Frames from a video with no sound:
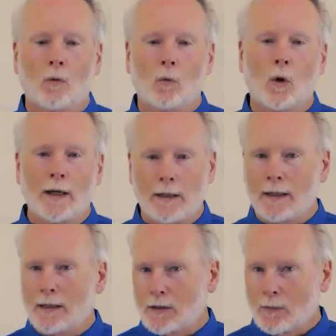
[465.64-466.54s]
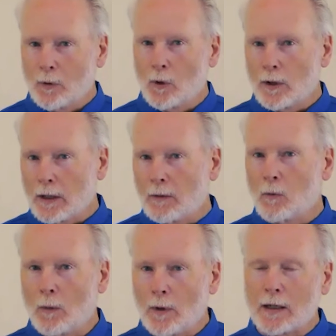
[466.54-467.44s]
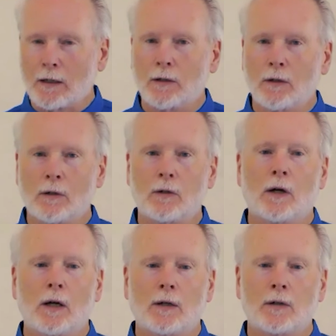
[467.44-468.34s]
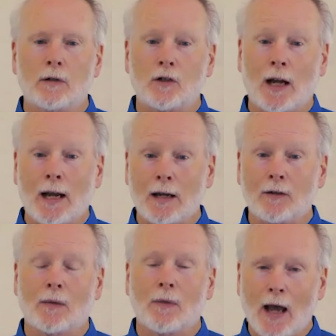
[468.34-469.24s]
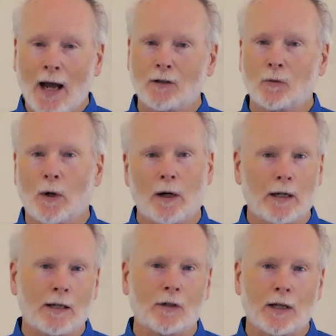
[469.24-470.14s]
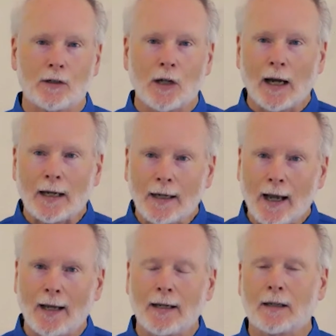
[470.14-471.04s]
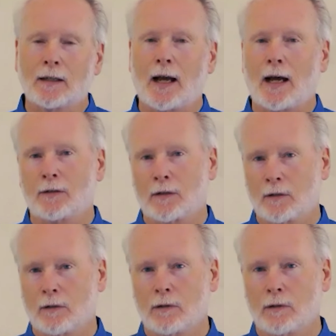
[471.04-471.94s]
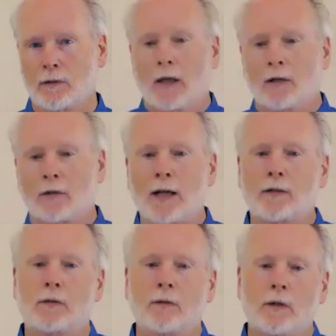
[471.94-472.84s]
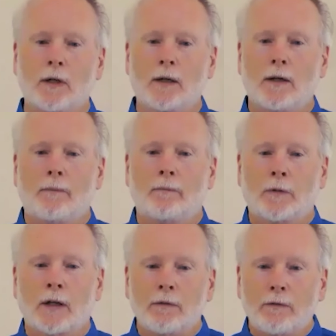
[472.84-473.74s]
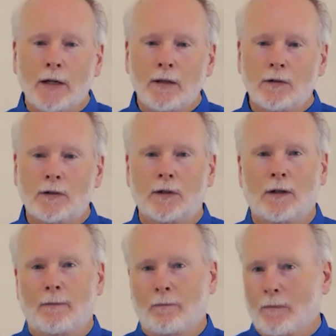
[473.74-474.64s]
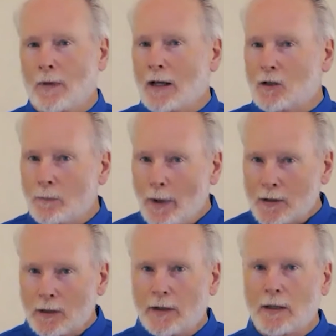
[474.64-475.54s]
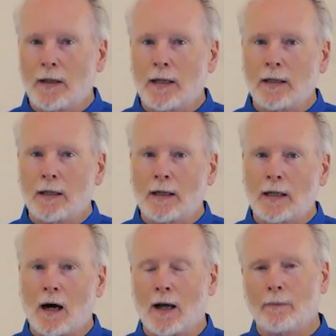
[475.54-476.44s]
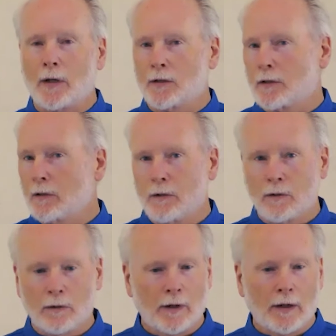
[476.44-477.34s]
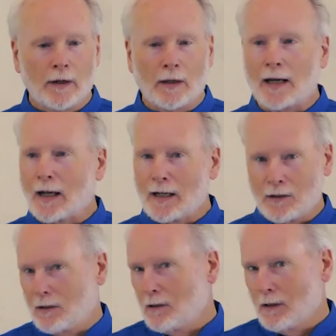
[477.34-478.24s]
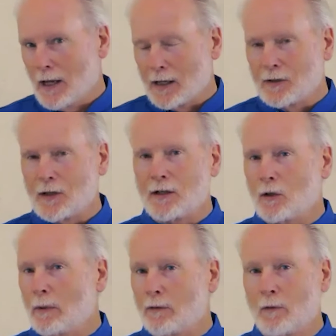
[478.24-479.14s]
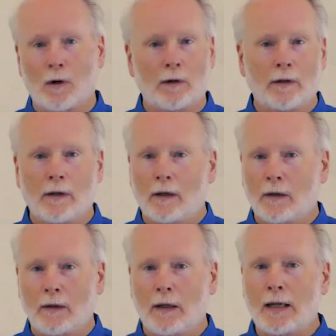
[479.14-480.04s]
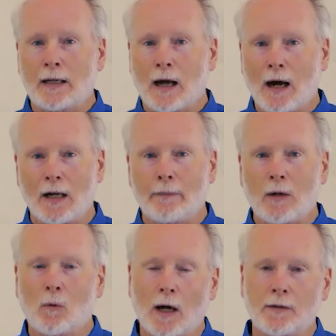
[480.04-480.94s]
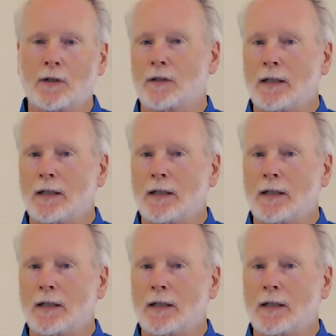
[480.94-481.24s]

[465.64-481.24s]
what is important and what we can do to change. And that's where it's a gigantic task to try to convince, especially the economists who, like I said to you before, the economy wants